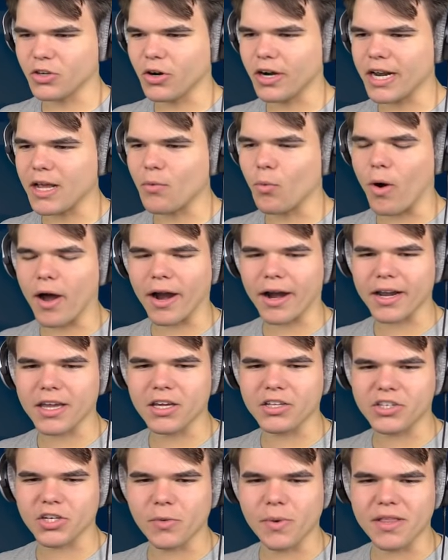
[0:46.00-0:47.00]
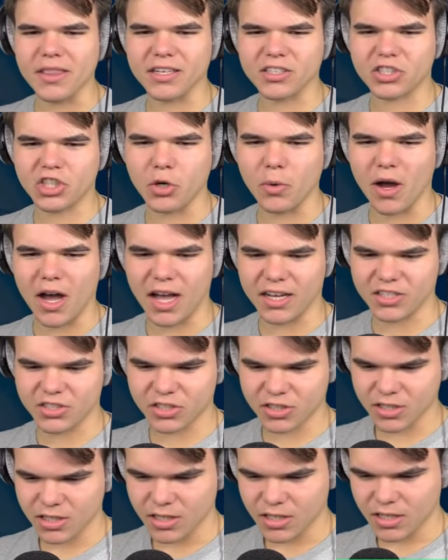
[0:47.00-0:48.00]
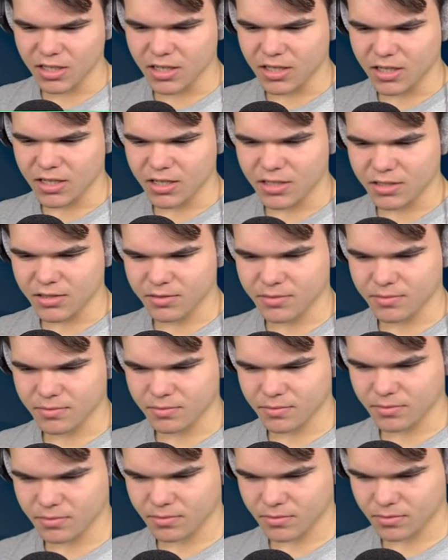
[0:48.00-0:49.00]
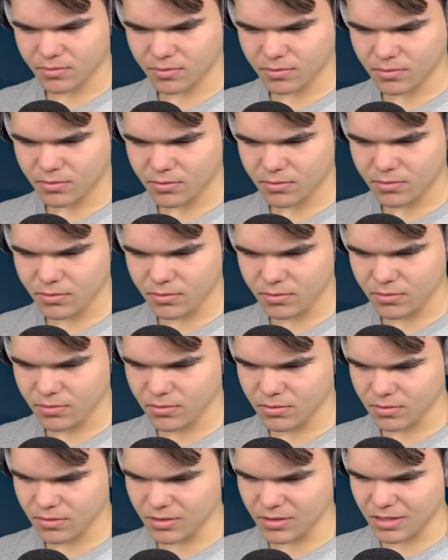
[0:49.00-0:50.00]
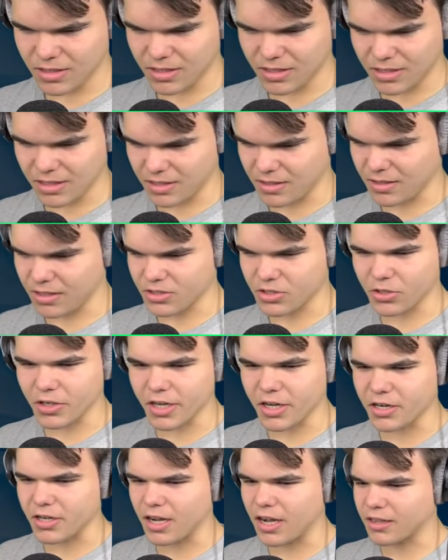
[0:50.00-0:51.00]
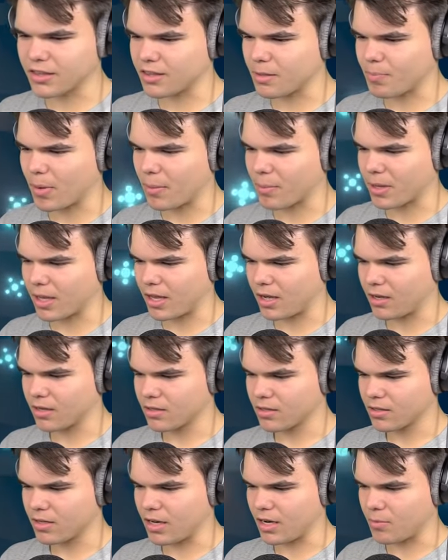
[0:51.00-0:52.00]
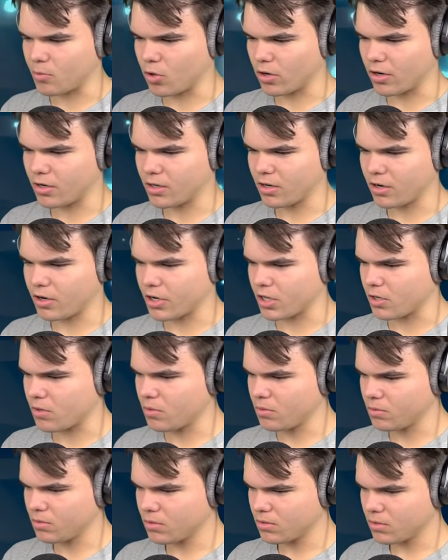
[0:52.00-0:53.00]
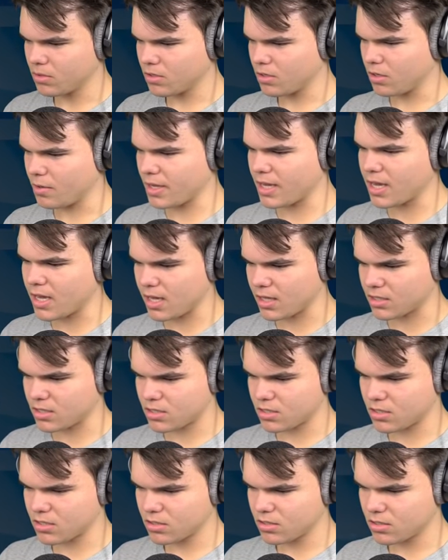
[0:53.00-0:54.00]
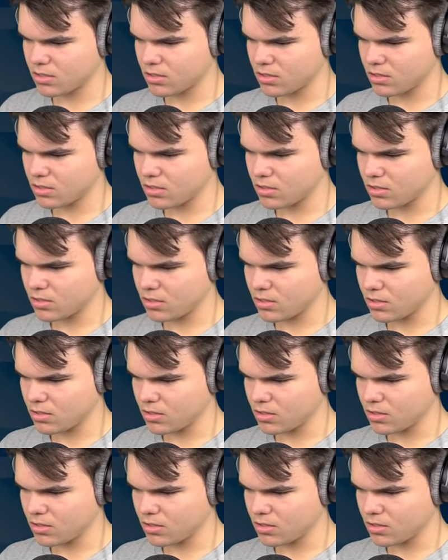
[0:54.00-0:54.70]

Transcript: Jordy, why are you doing this to us? What is going on? Jordy, you're not the pumpkin. How do I kill him? Are you? Oh, you guys are gonna die.